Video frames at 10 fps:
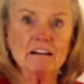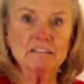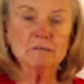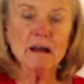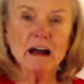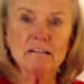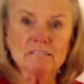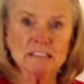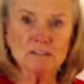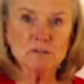about and
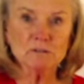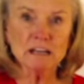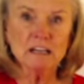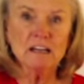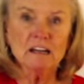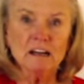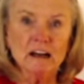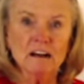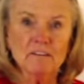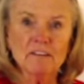enjoying
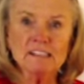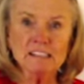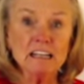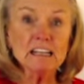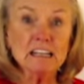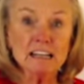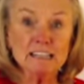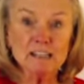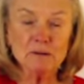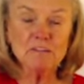the sunny days that
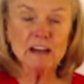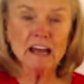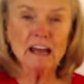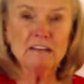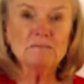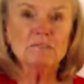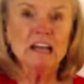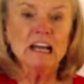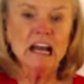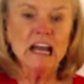we've had,
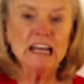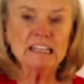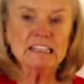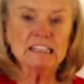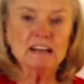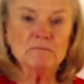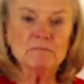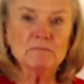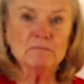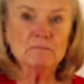and
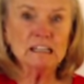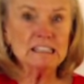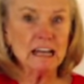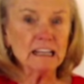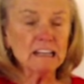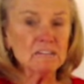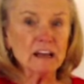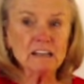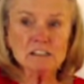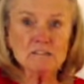then taking advantage
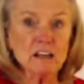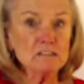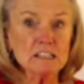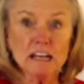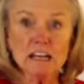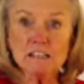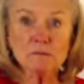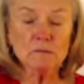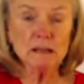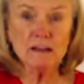of those days when we
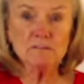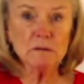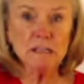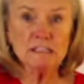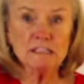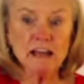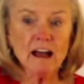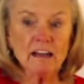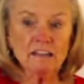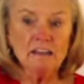have to be inside.
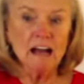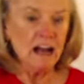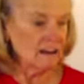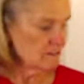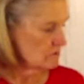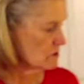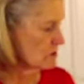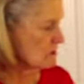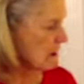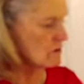You can see
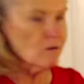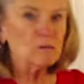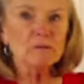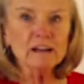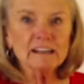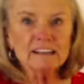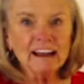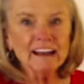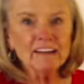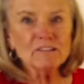my cornbread I have
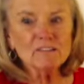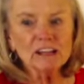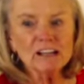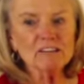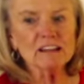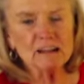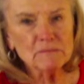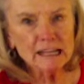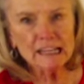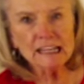over here that I
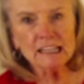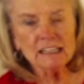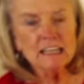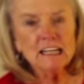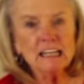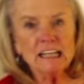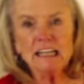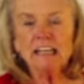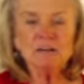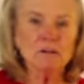made, and getting it
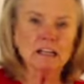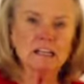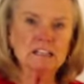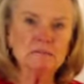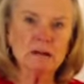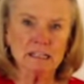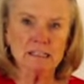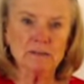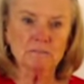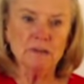ready to make some
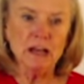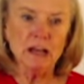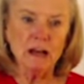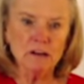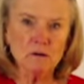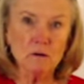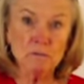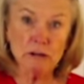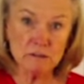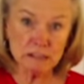cornbread
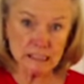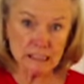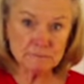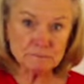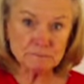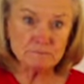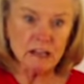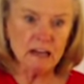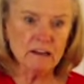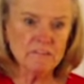dressing
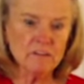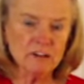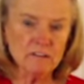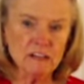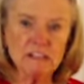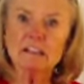for an event that I